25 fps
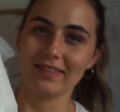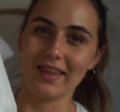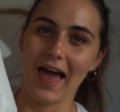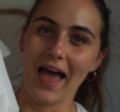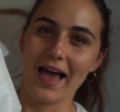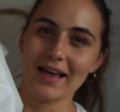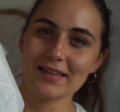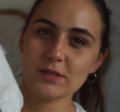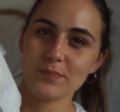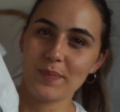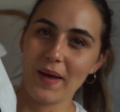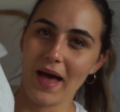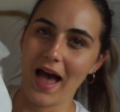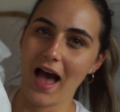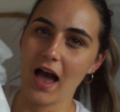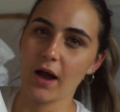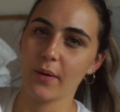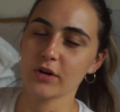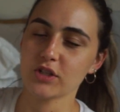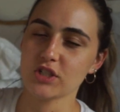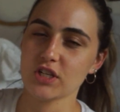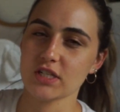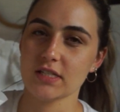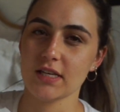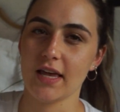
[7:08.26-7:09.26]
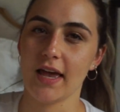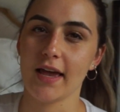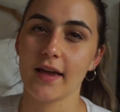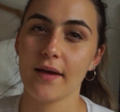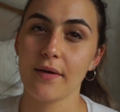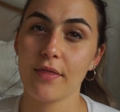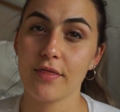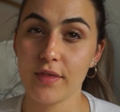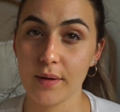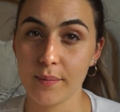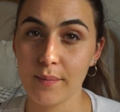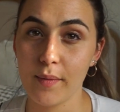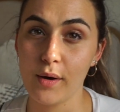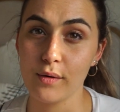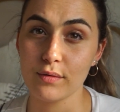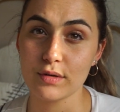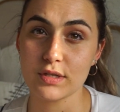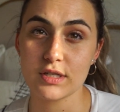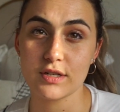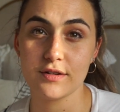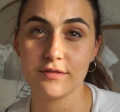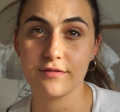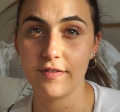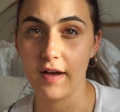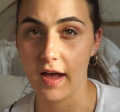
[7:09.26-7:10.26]
Last bag, which is like the
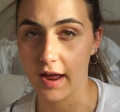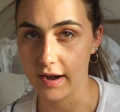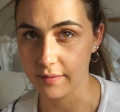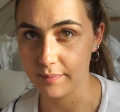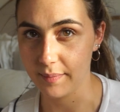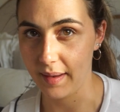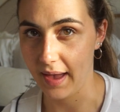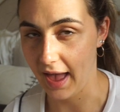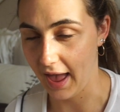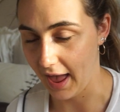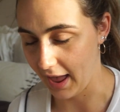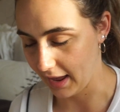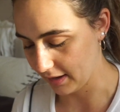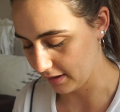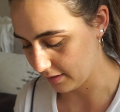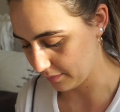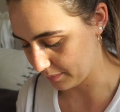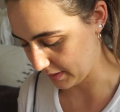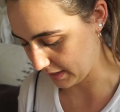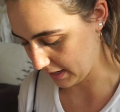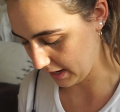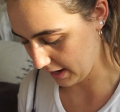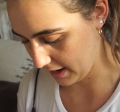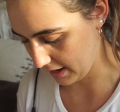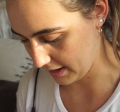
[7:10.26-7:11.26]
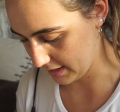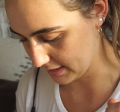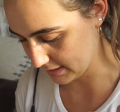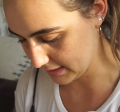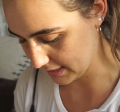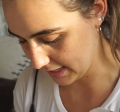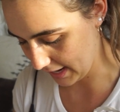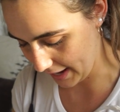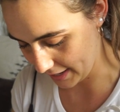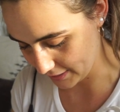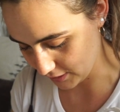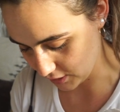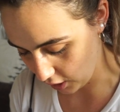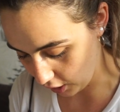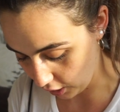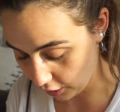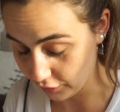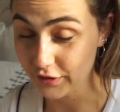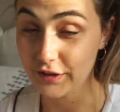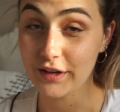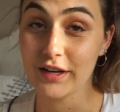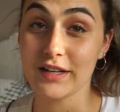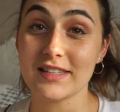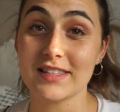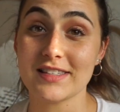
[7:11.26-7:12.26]
most fun bag because it has all
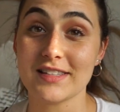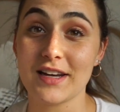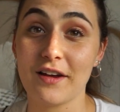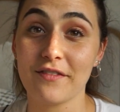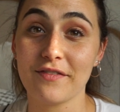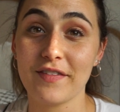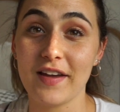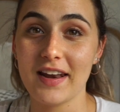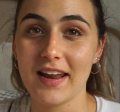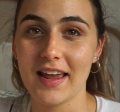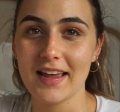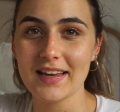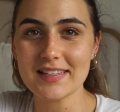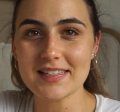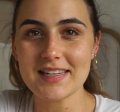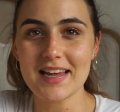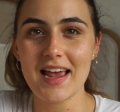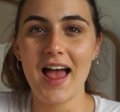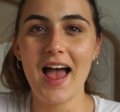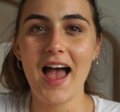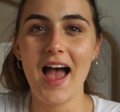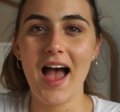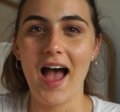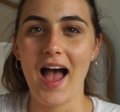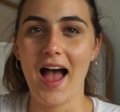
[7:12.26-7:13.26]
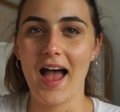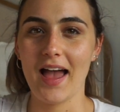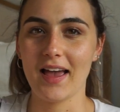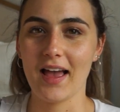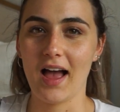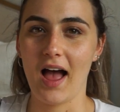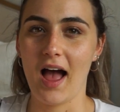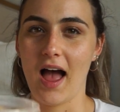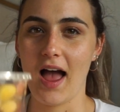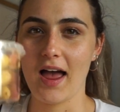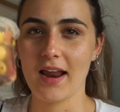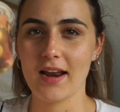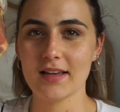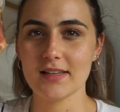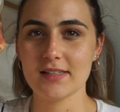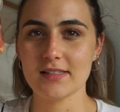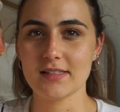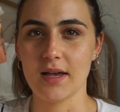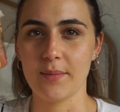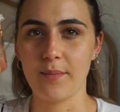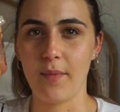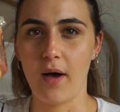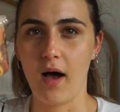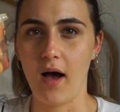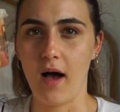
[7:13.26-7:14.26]
the good stuff in it. I got
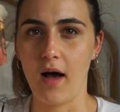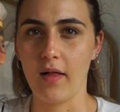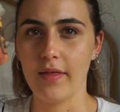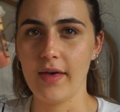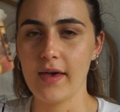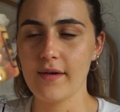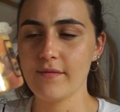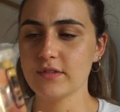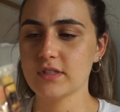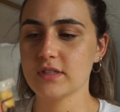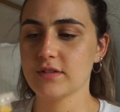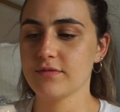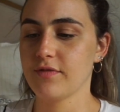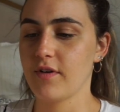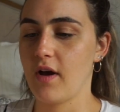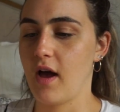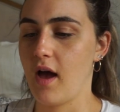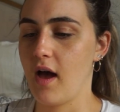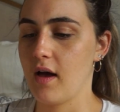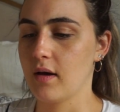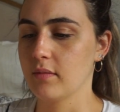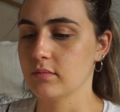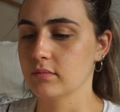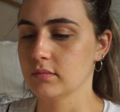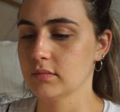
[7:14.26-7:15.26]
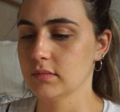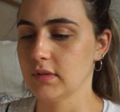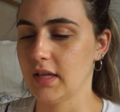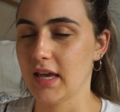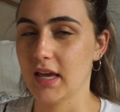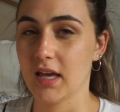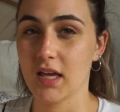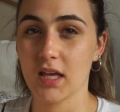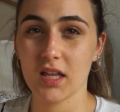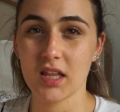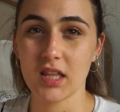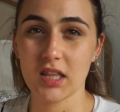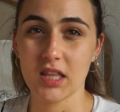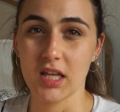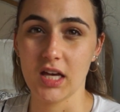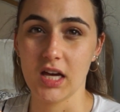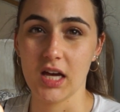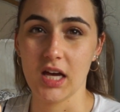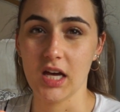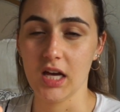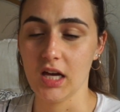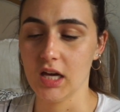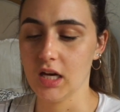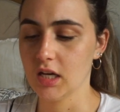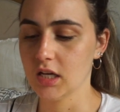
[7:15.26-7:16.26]
some olives from like
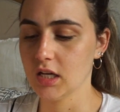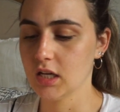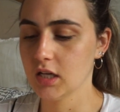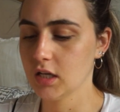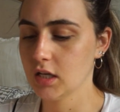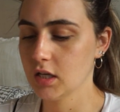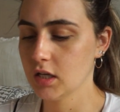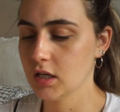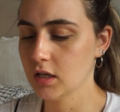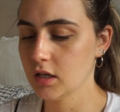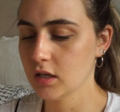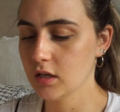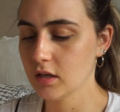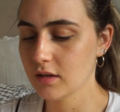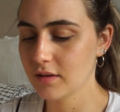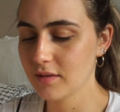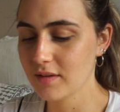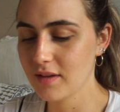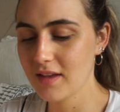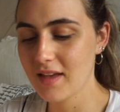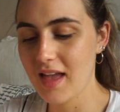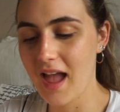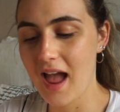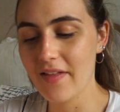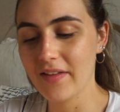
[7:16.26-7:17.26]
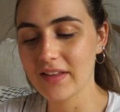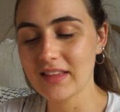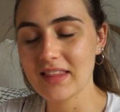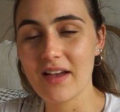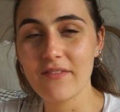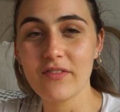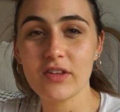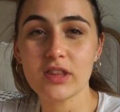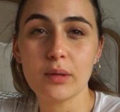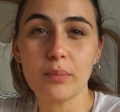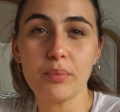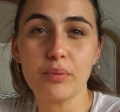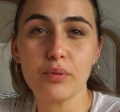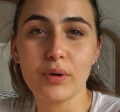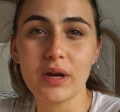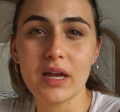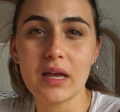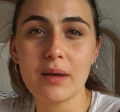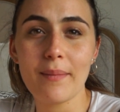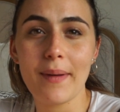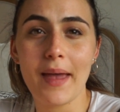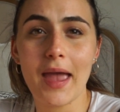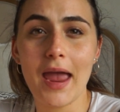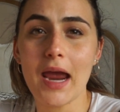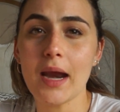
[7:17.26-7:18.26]
the, I like to have like the
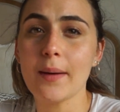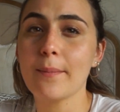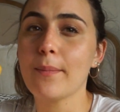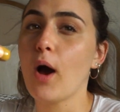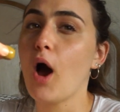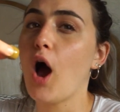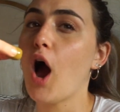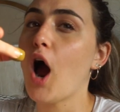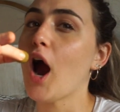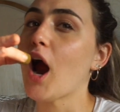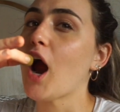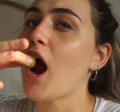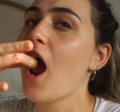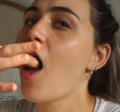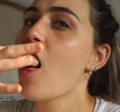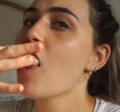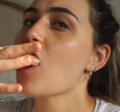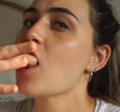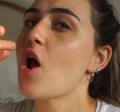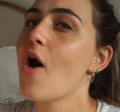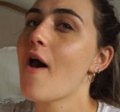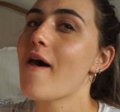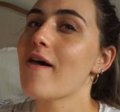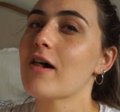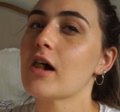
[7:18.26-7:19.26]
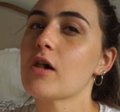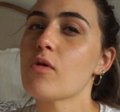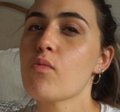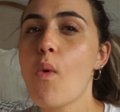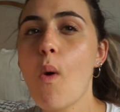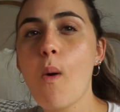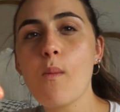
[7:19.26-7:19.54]
pre-made bar, like,